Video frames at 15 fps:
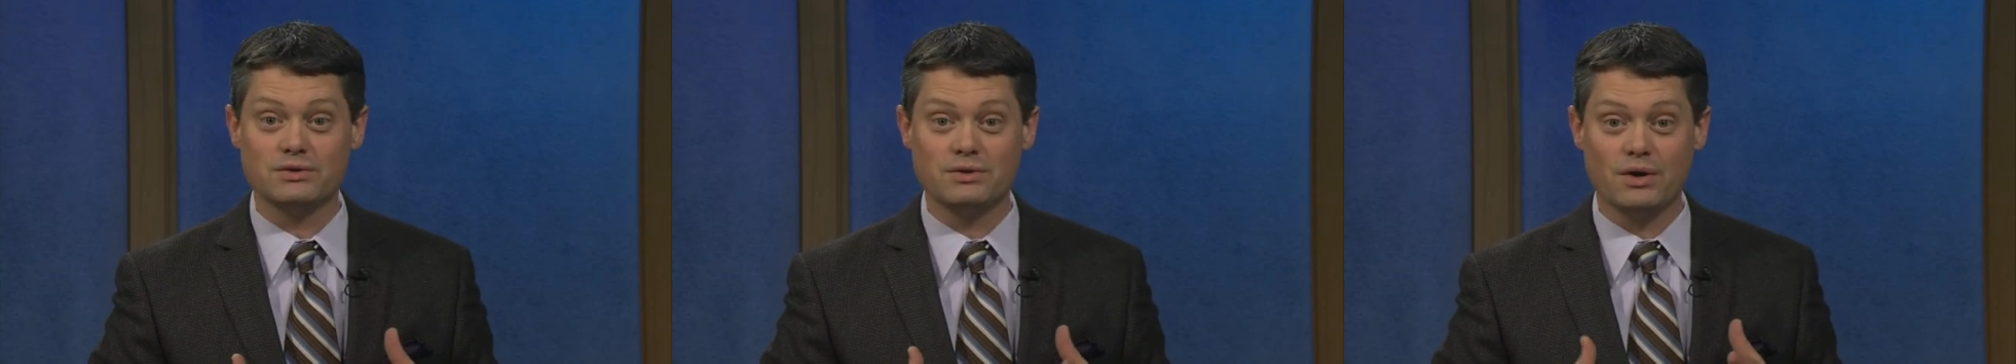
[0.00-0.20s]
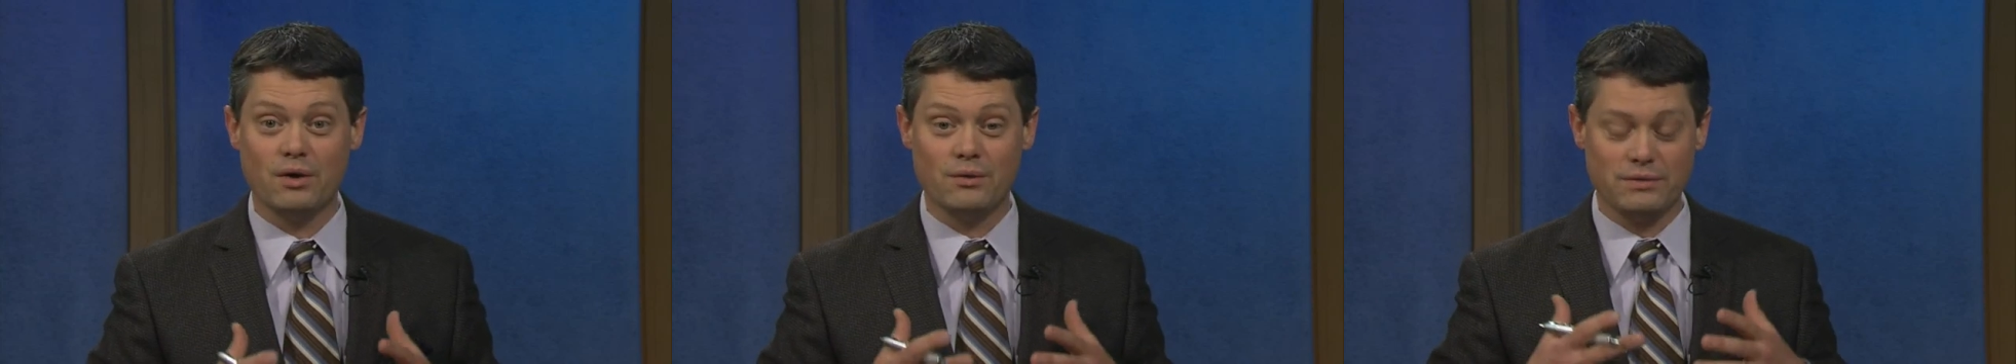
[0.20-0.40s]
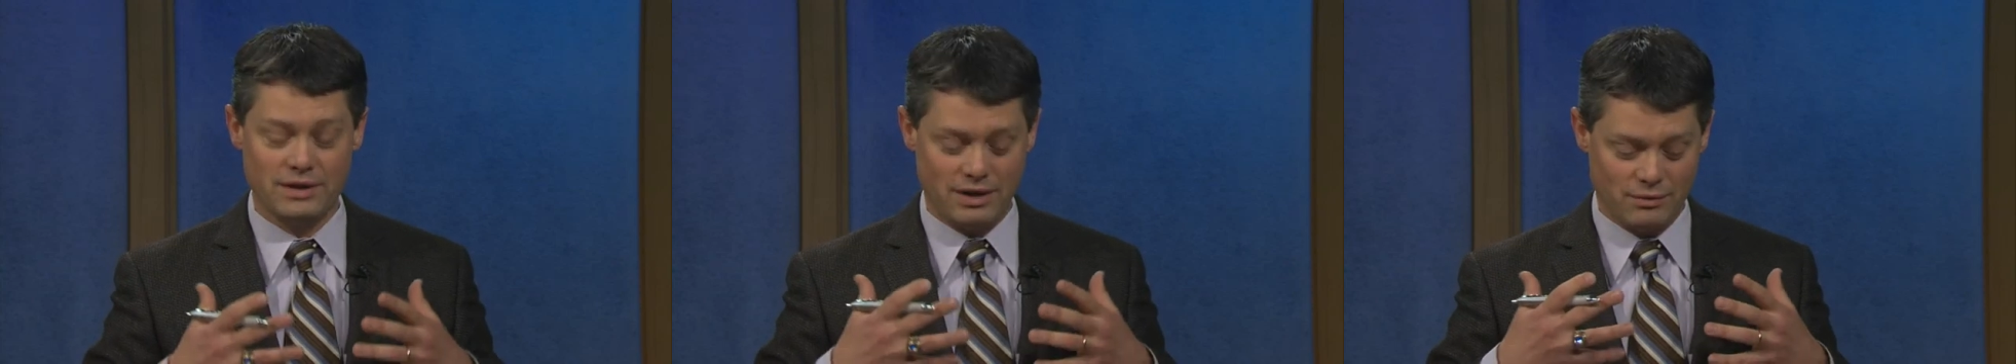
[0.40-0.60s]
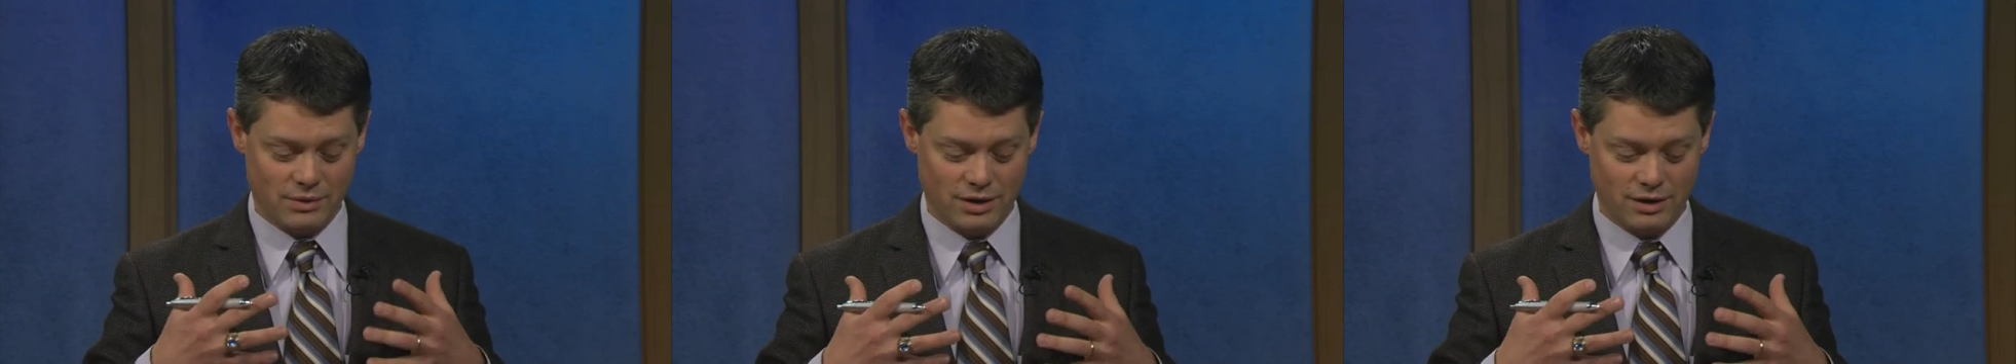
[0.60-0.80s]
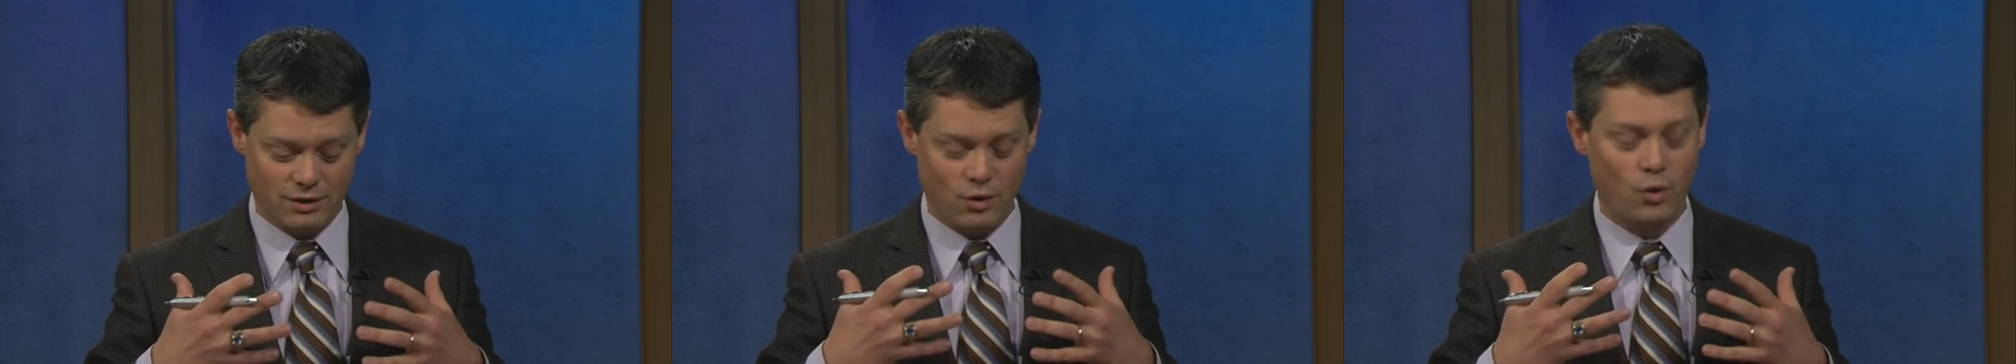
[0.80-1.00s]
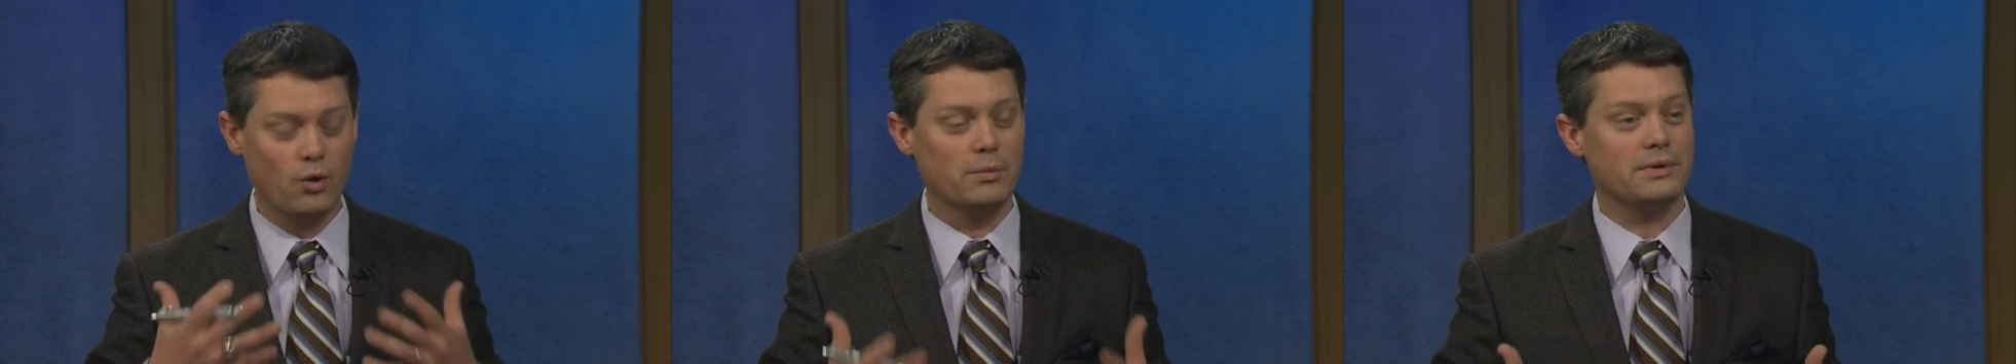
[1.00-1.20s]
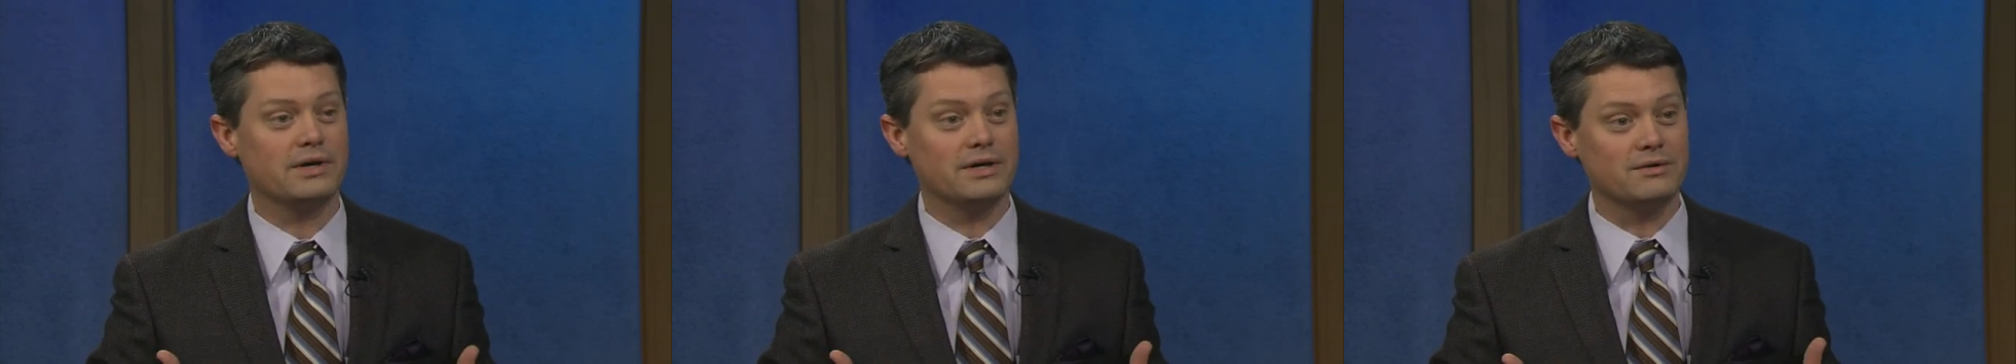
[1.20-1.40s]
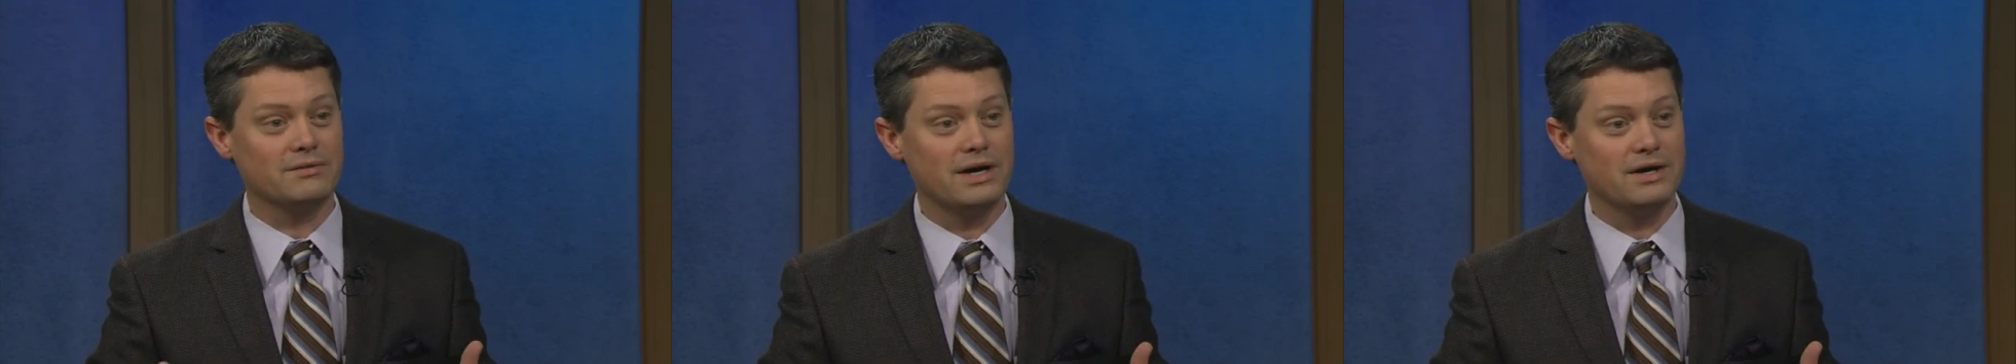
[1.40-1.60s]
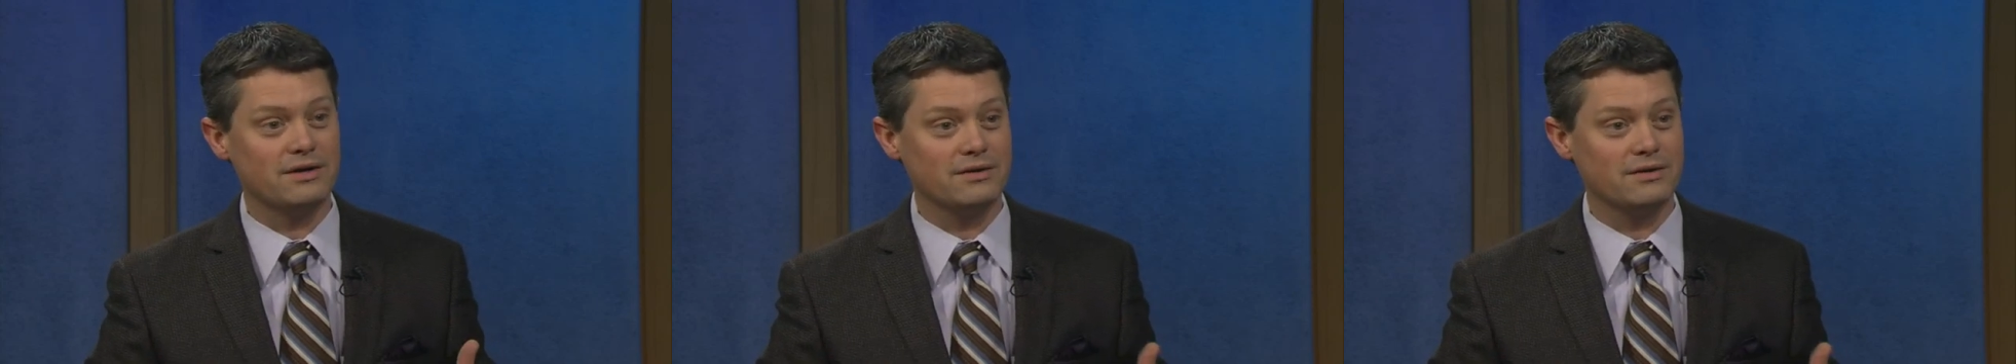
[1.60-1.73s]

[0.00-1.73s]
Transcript: know that we are orbiting around